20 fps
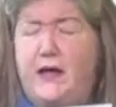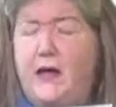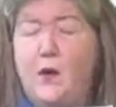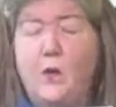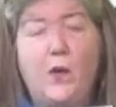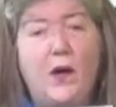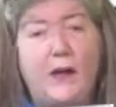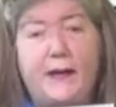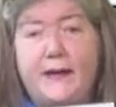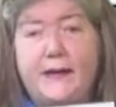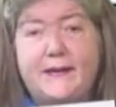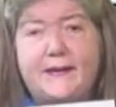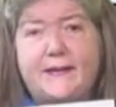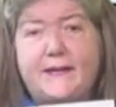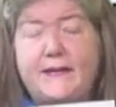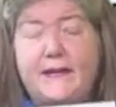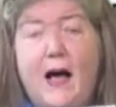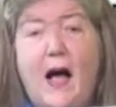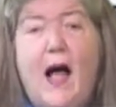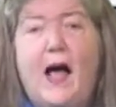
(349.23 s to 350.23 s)
Well, it's
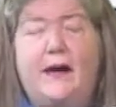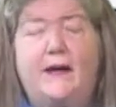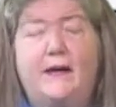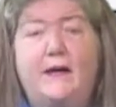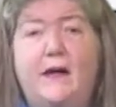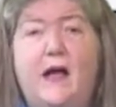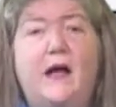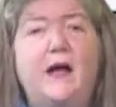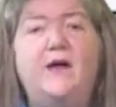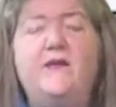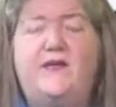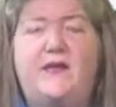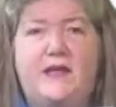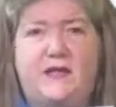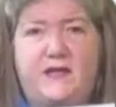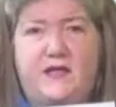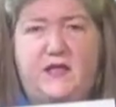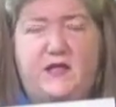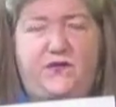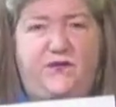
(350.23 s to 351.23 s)
not. None of
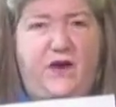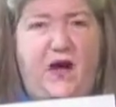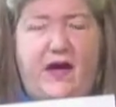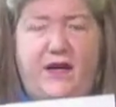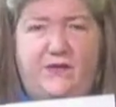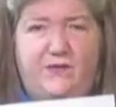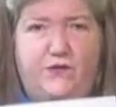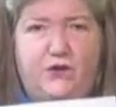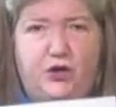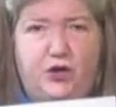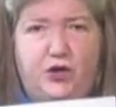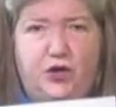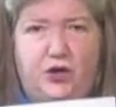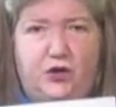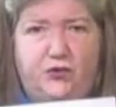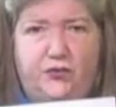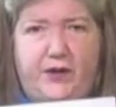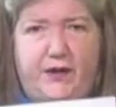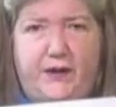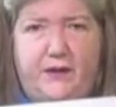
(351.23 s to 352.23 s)
this is fine for
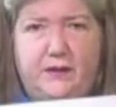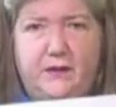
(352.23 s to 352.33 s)
children.